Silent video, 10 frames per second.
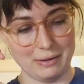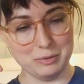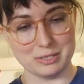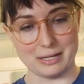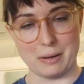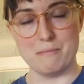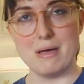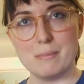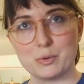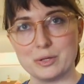was like a
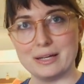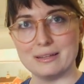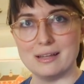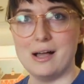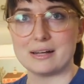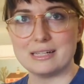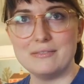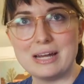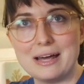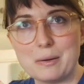memory unlocked. I
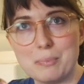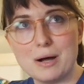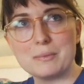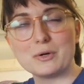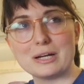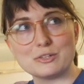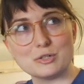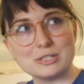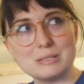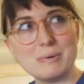haven't had a pomegranate
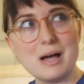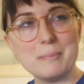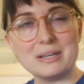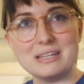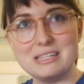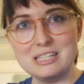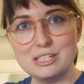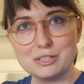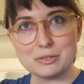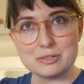Tootsie Pop in
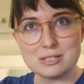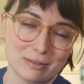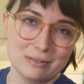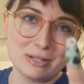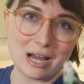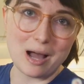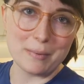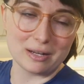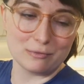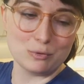years. Leave a
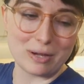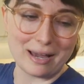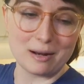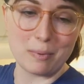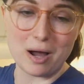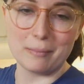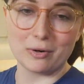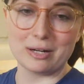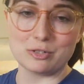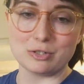comment if you've had a
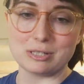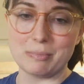pomegranate Tootsie